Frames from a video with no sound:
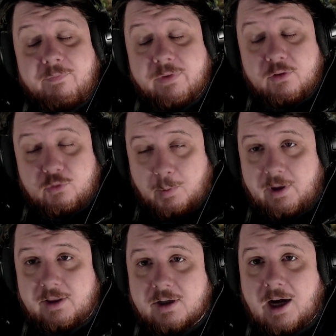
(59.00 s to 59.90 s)

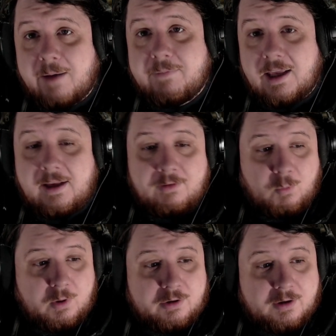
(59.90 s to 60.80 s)
spoiler, I'm taking the
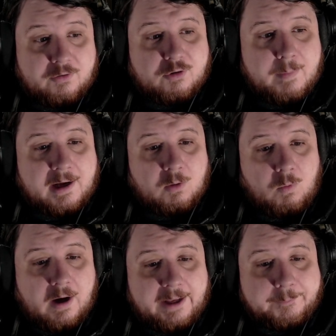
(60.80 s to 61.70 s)
wilderness no matter
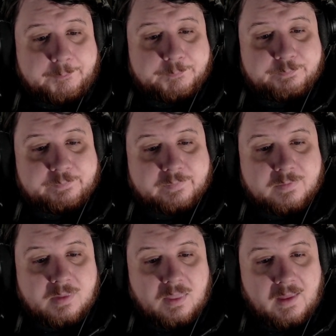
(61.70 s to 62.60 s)
what.
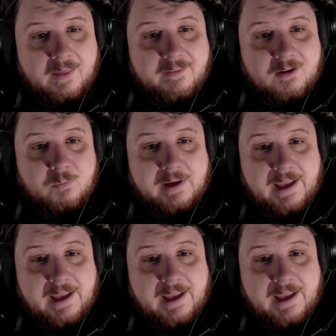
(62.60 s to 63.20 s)
And then we